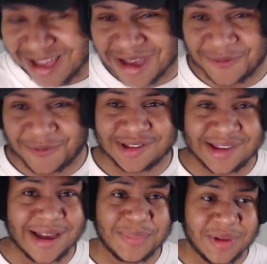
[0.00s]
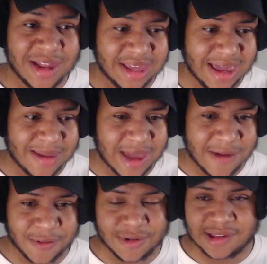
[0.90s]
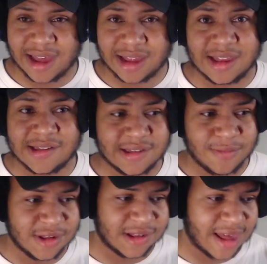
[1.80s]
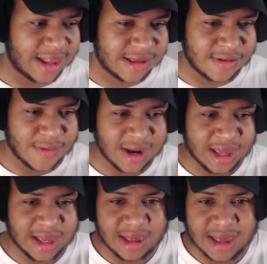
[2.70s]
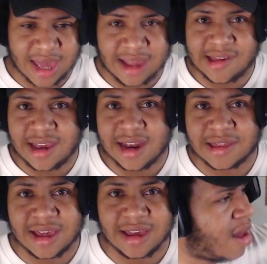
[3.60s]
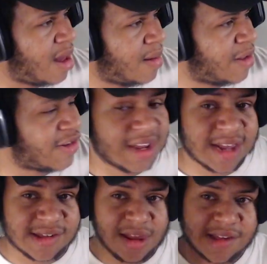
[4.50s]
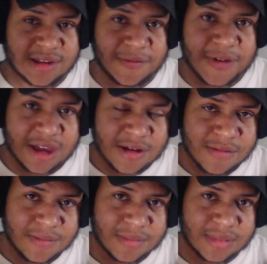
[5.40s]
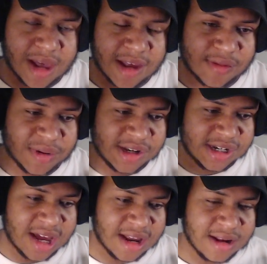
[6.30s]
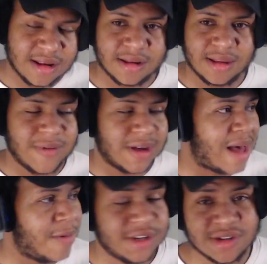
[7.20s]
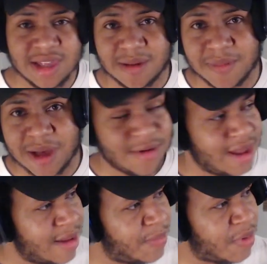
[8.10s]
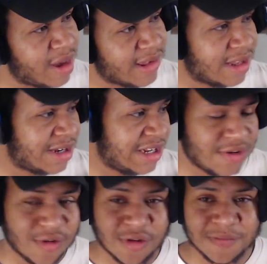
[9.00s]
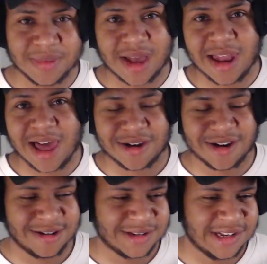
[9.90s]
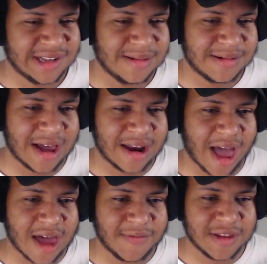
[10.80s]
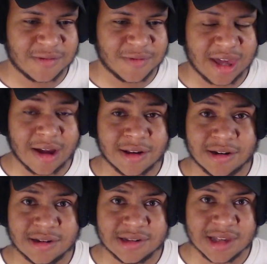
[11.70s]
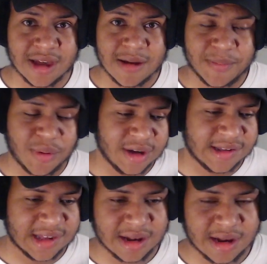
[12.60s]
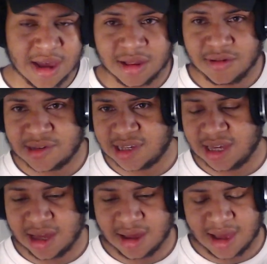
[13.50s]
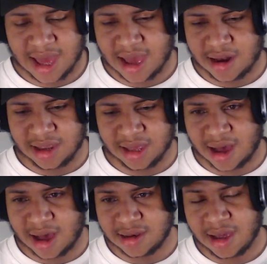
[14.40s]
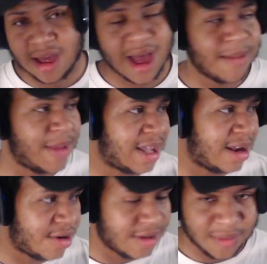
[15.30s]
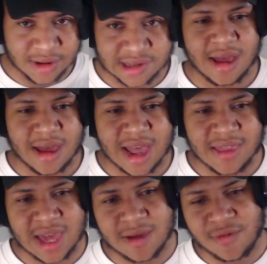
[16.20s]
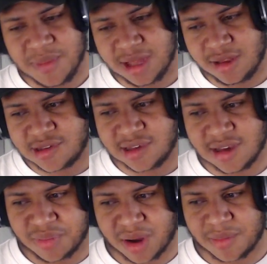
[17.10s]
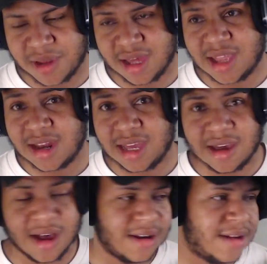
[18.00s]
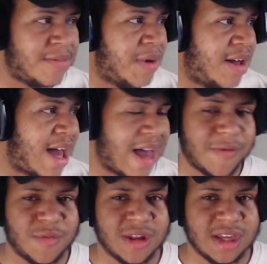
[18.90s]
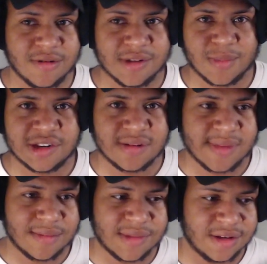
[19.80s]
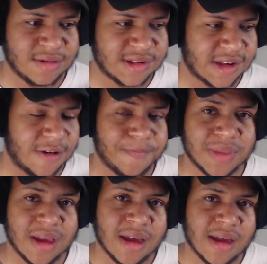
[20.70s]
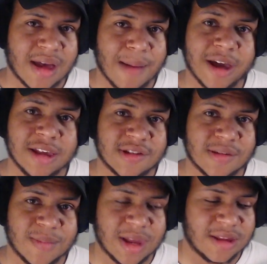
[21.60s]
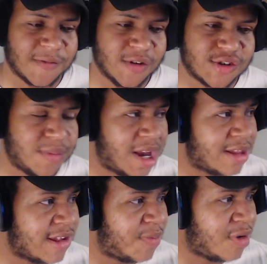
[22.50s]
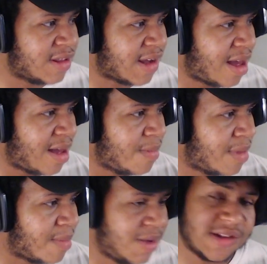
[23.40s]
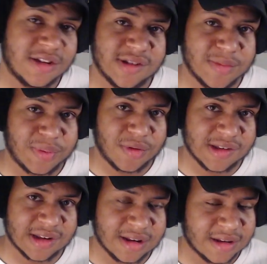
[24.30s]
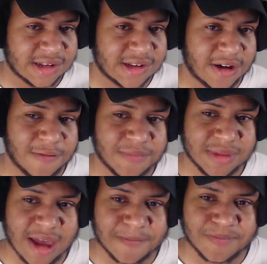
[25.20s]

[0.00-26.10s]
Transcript: First time playing the game ever was like this was like 2018, I think. Um, let's try to get 10 likes in the video likes are appreciated. Leave a comment what you think about Poison. She's cool. I like her. She's gonna out, out of the three characters, Poison, Lucia, and E Honda. I'm liking her the most, and then it would be Lucia probably, and then E Honda. But I haven't really used much of them too, so I might use them in the future. But at this point in time, I'm just using Poison. So yeah.